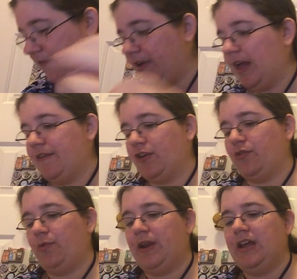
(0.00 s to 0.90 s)
We have a
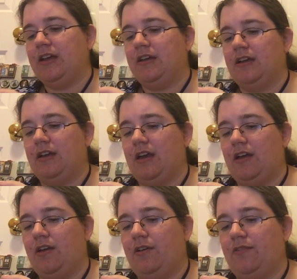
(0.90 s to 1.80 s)
Krennic,
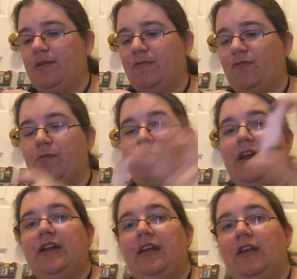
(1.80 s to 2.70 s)
number 4
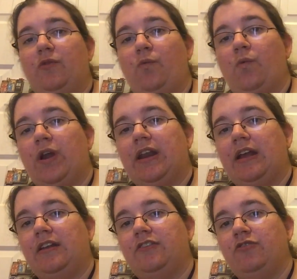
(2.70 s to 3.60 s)
braid in
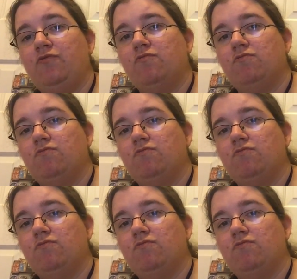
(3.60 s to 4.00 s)
192.